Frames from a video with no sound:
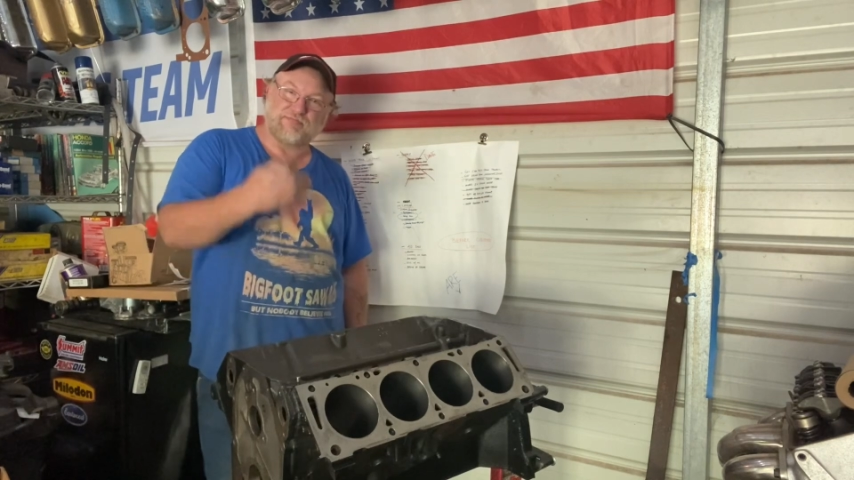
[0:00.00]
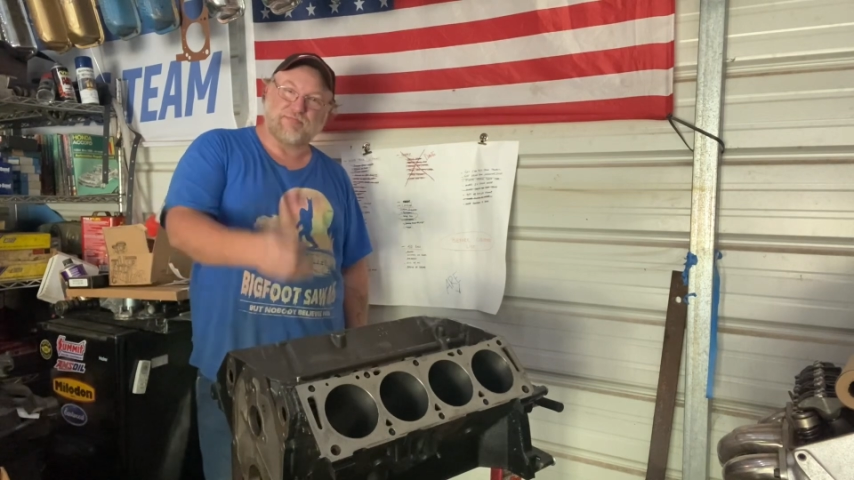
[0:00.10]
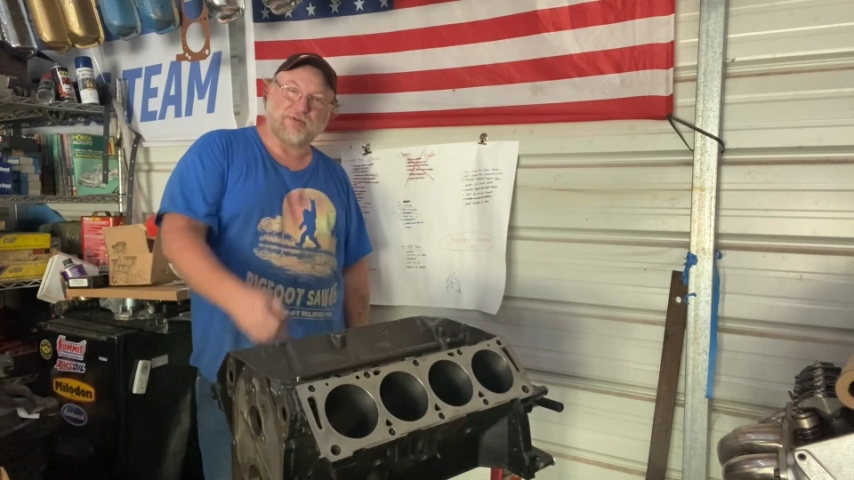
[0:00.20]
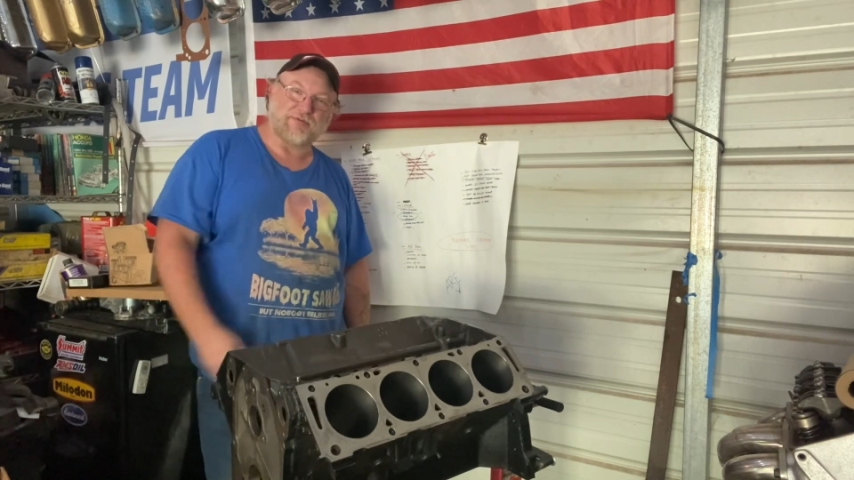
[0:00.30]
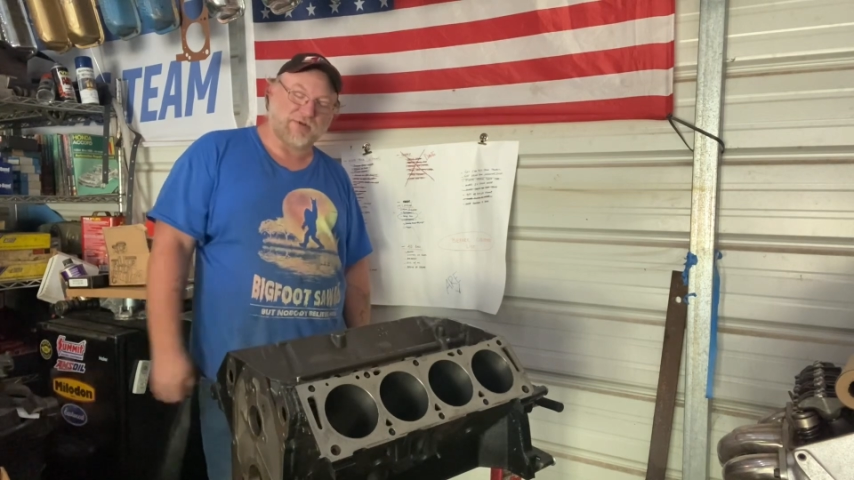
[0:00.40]

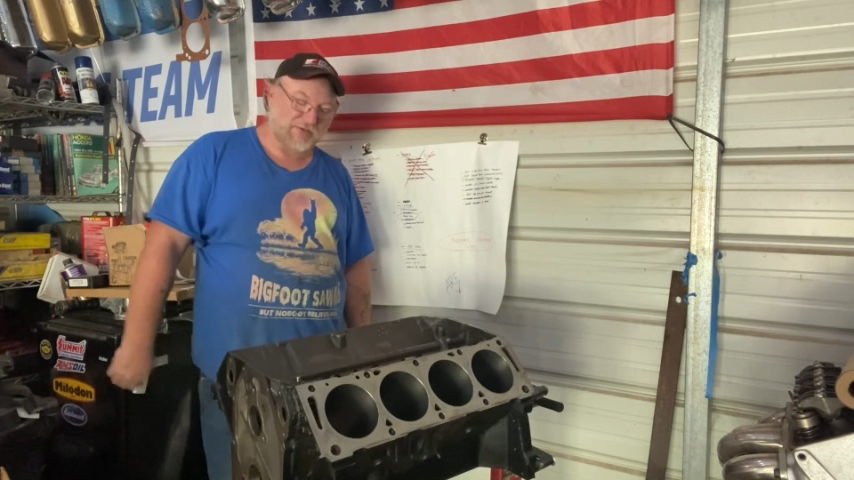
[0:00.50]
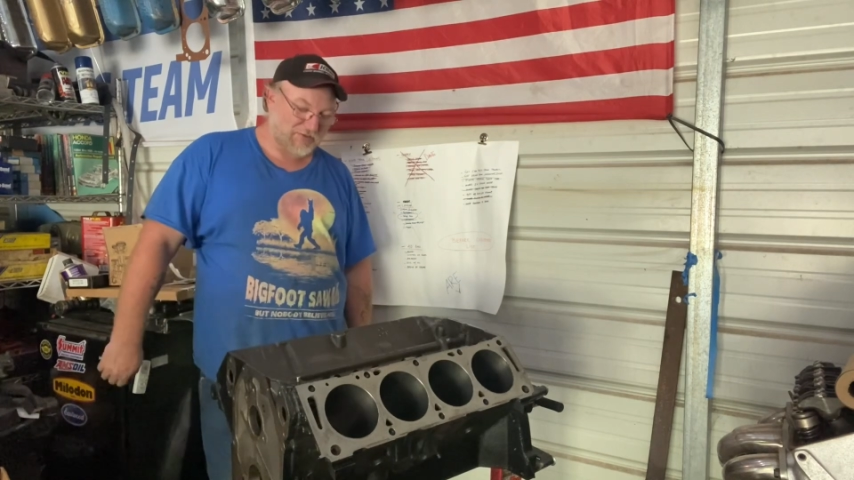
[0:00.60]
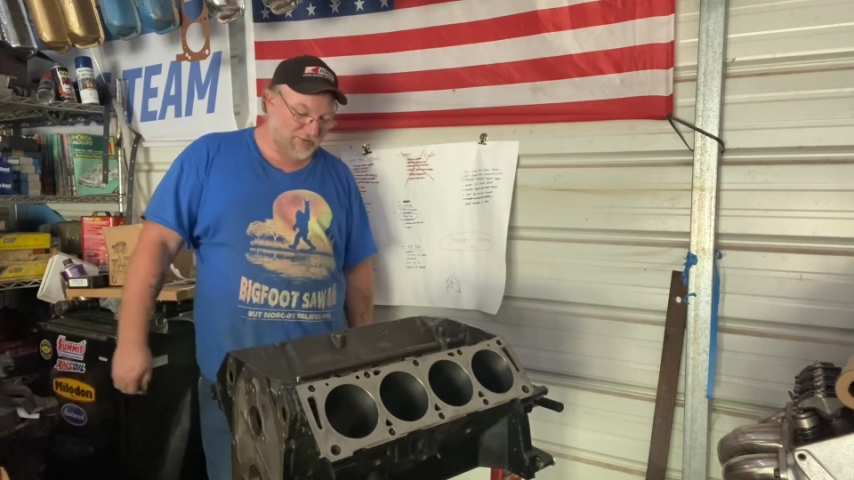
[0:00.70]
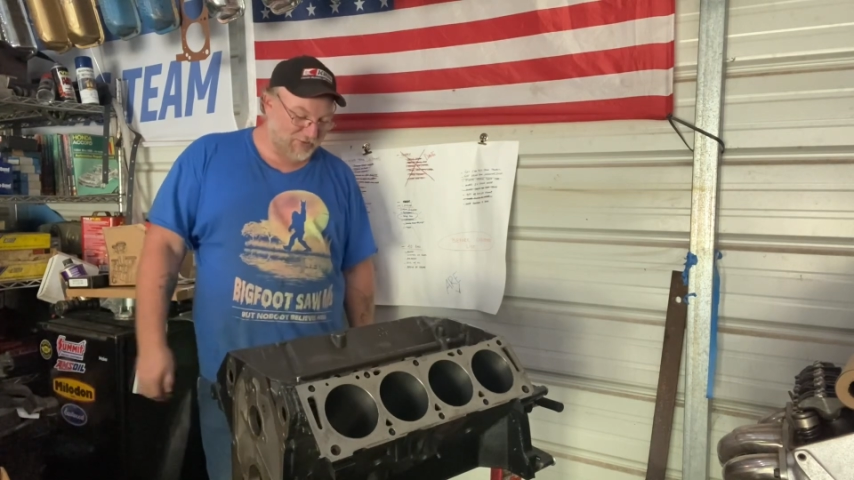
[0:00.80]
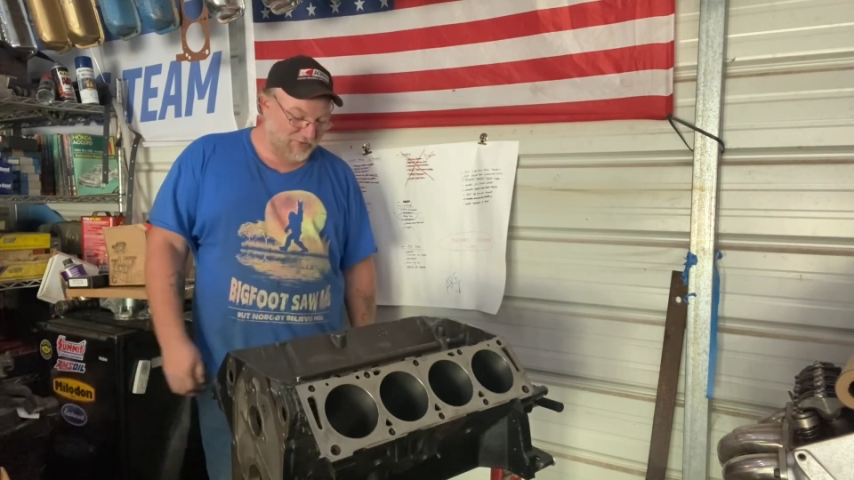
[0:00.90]
putting the rest of
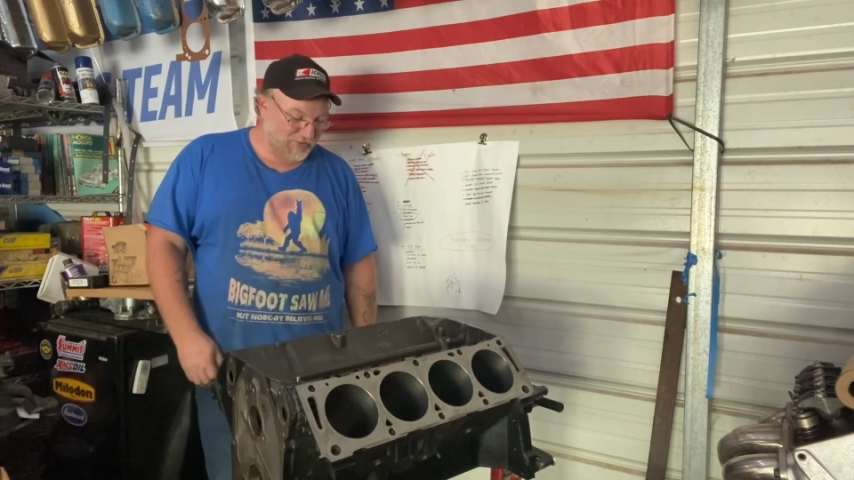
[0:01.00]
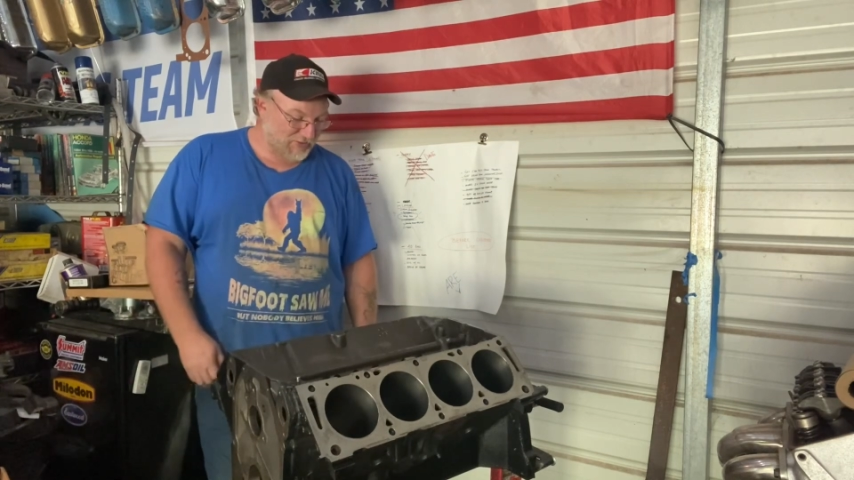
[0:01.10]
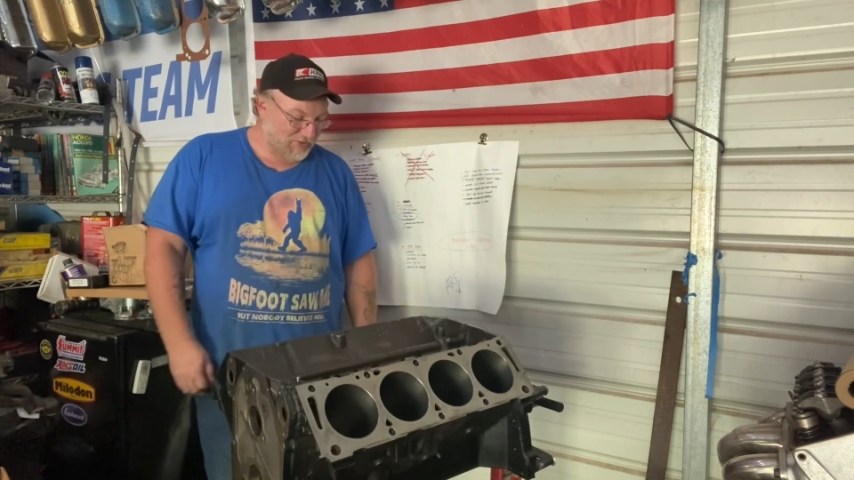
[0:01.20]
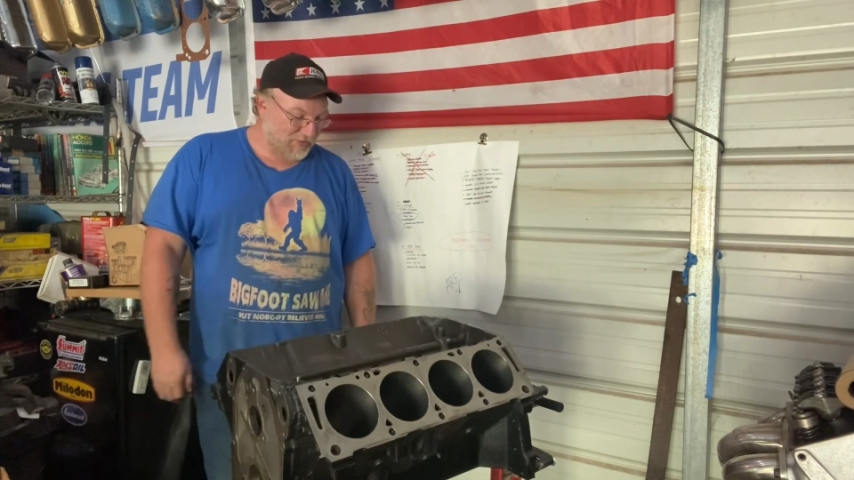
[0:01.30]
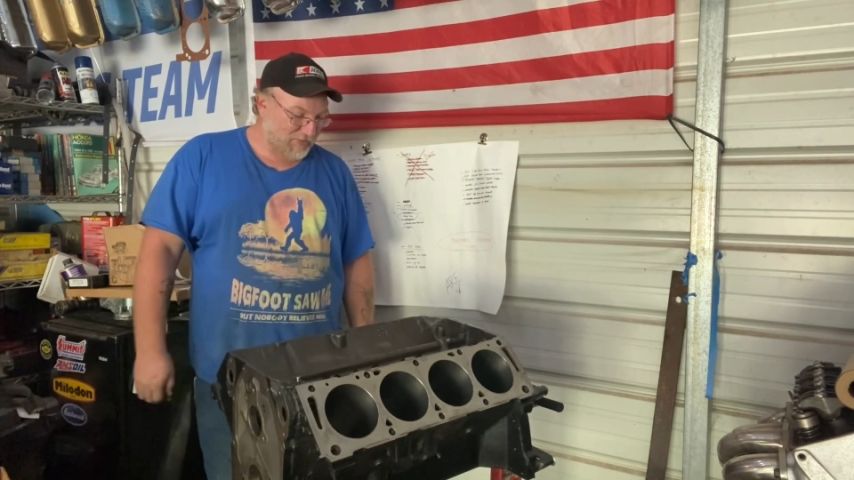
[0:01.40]
your
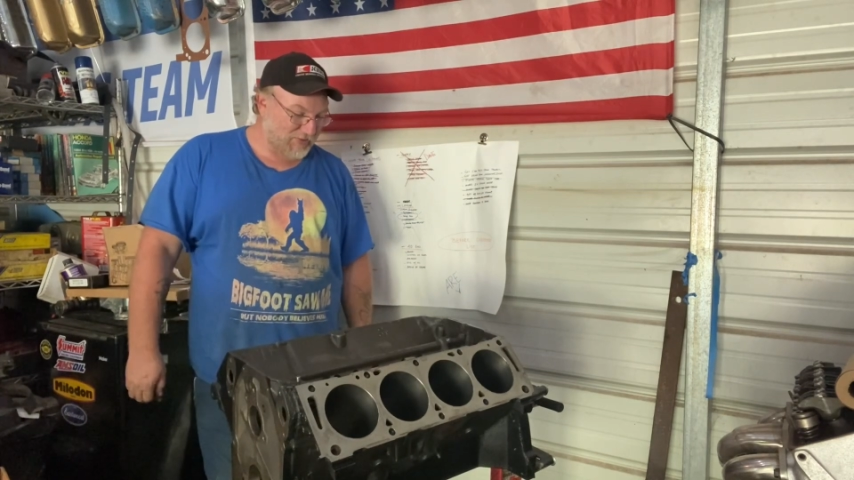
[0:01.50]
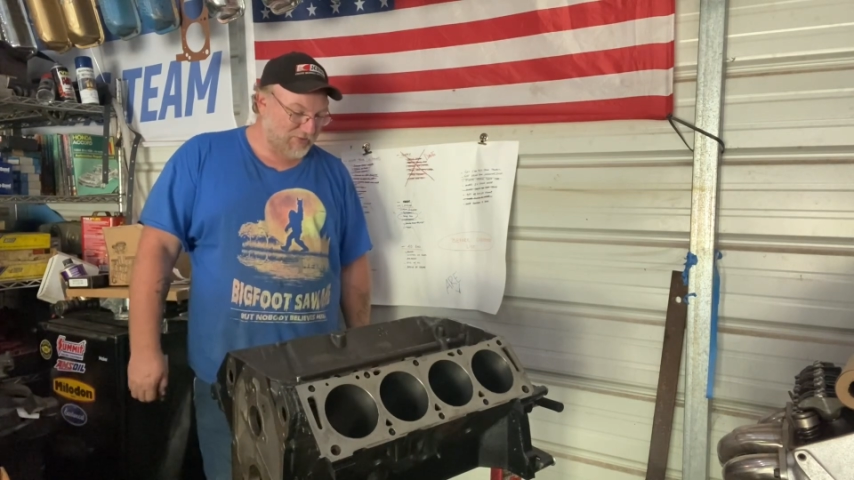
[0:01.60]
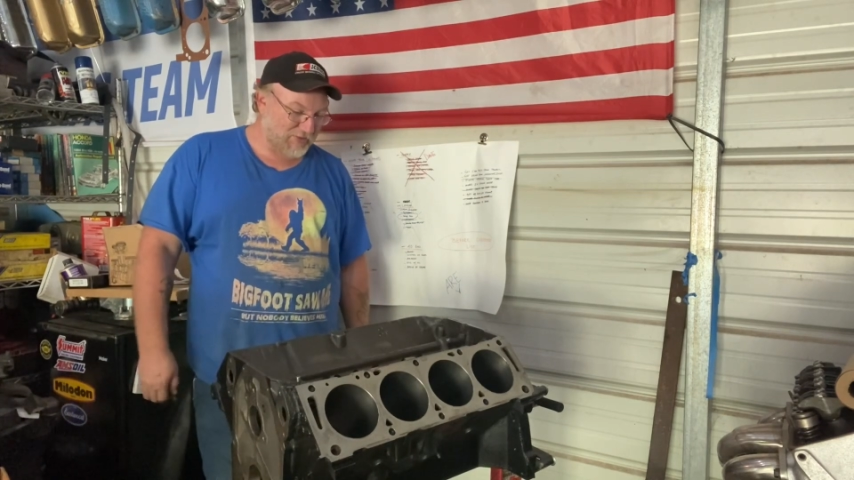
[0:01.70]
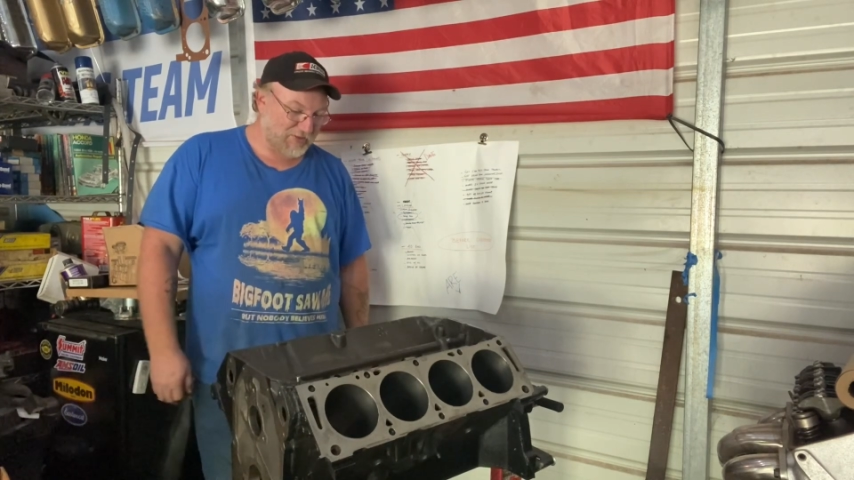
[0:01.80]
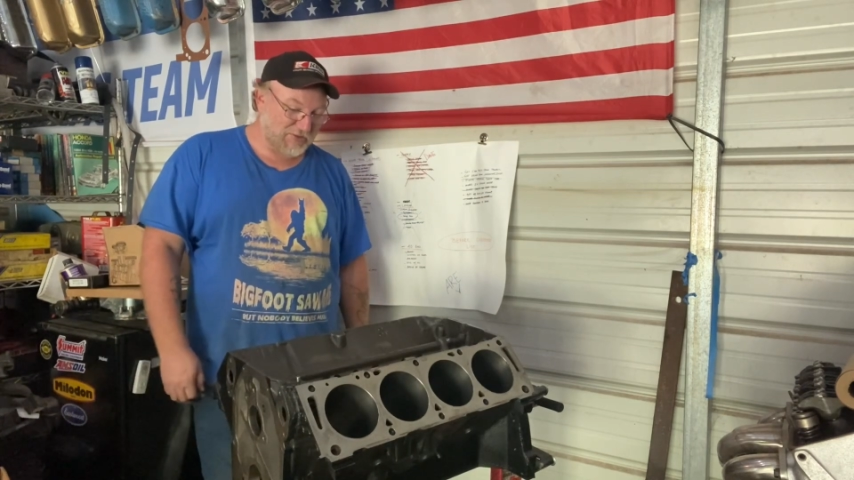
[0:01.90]

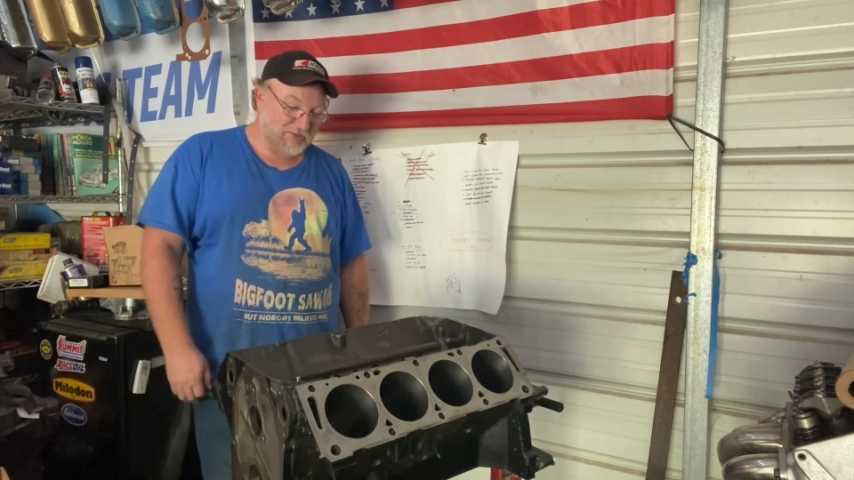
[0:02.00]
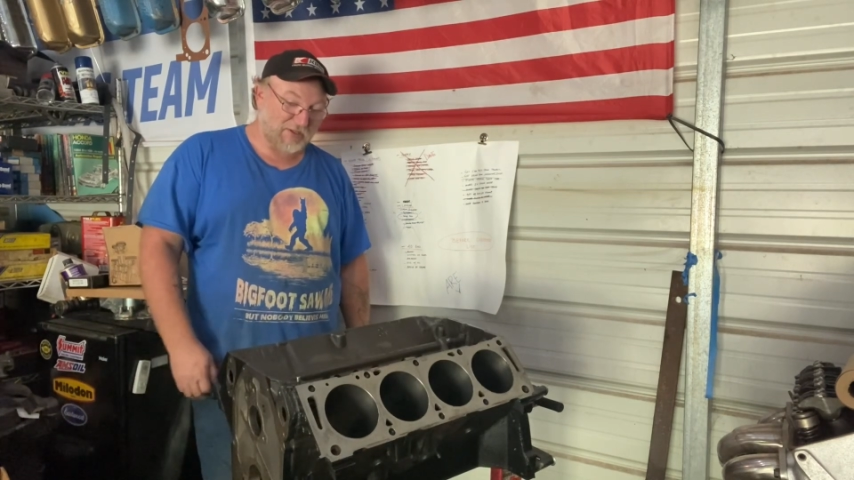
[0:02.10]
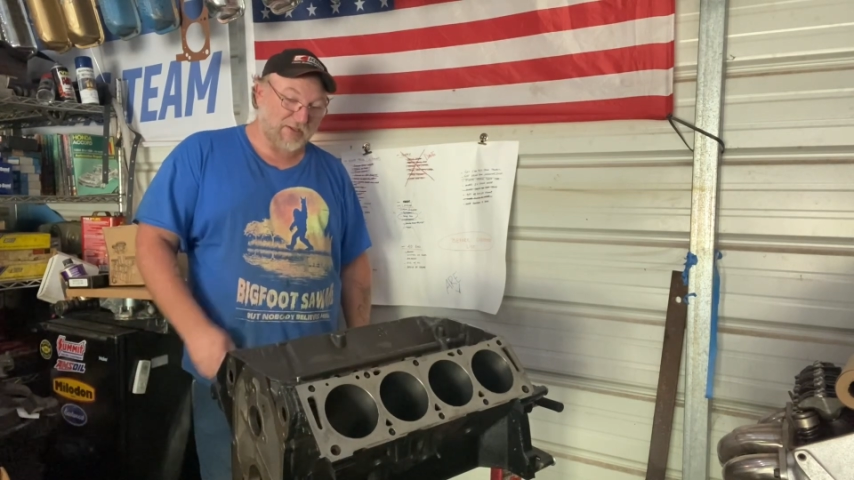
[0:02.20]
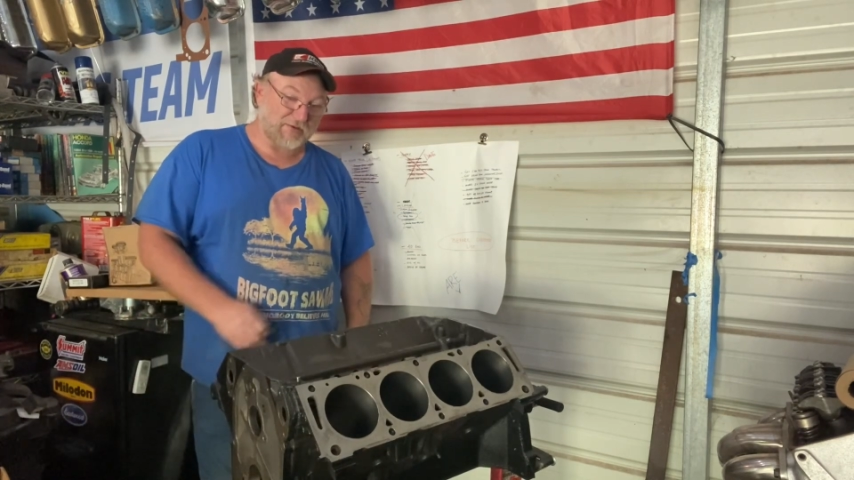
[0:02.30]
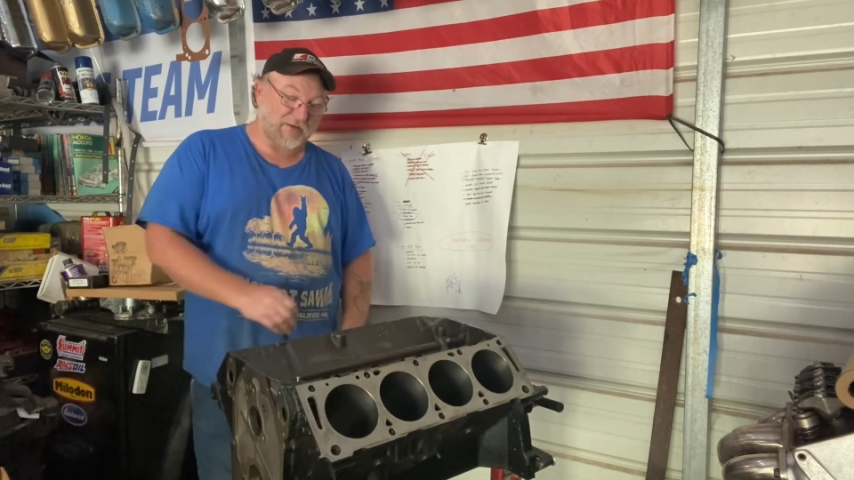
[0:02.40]
engine together.